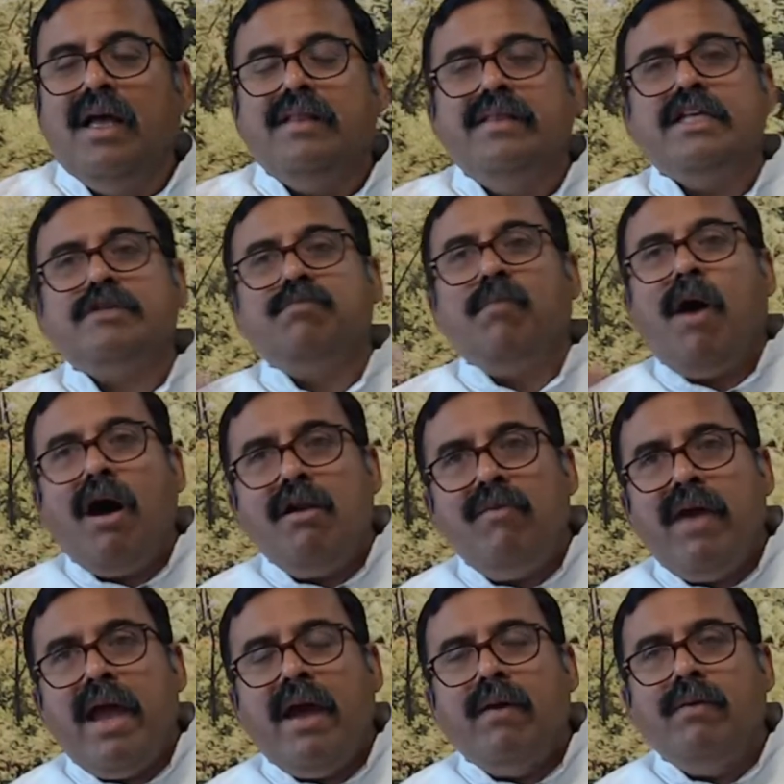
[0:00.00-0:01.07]
The
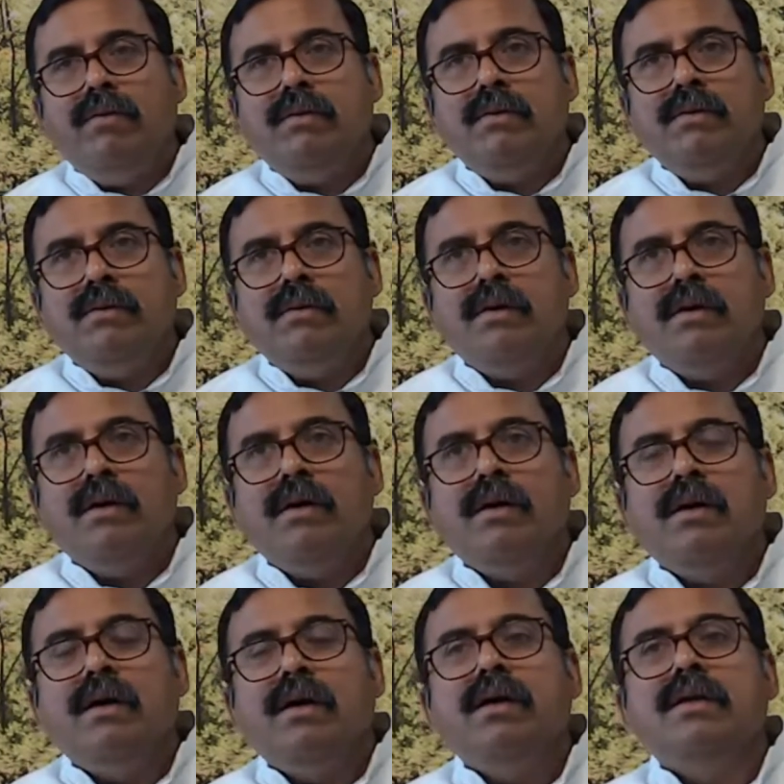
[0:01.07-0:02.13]
small wave
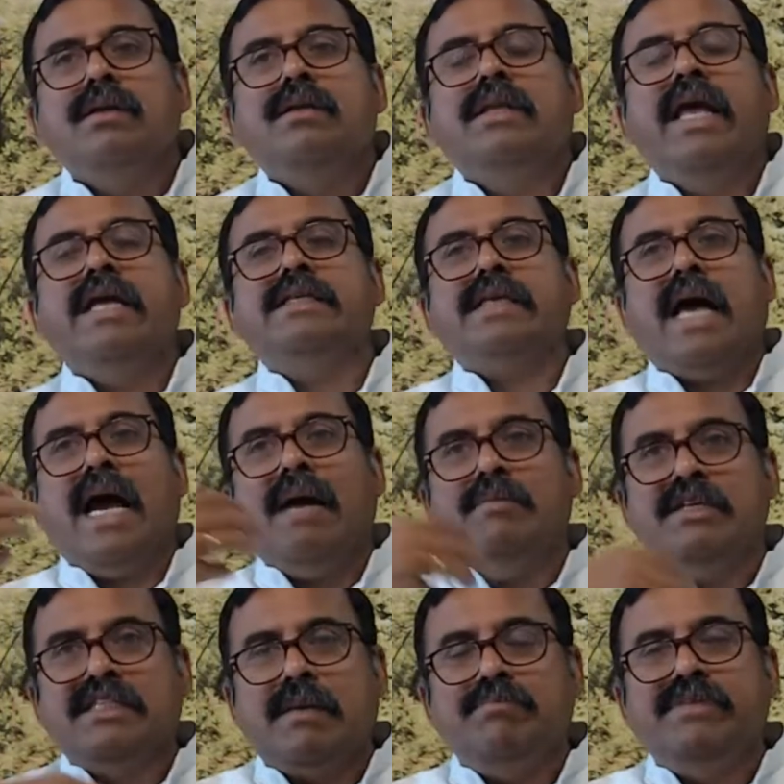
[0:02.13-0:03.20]
thinks I
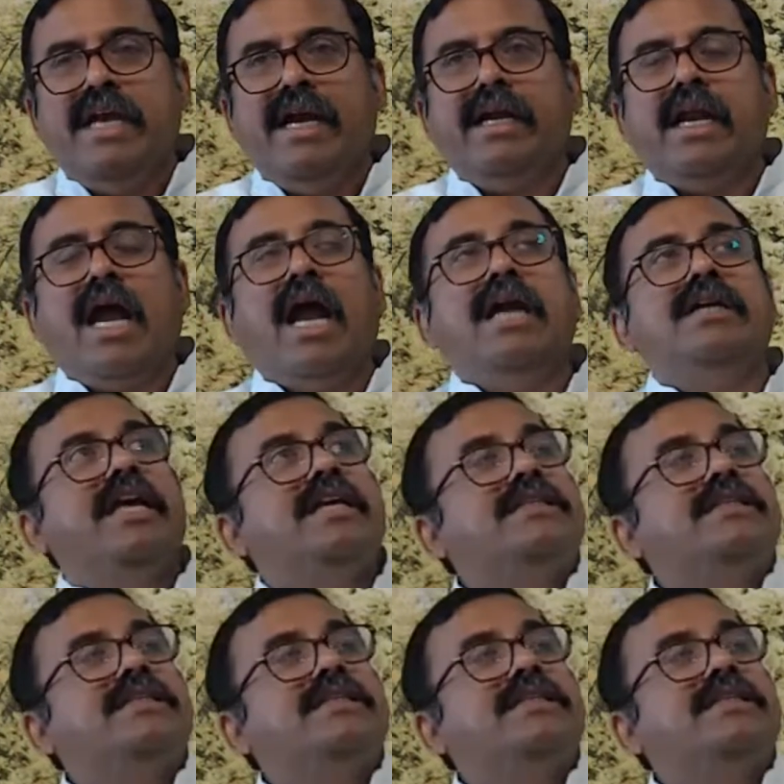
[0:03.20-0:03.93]
am the subject and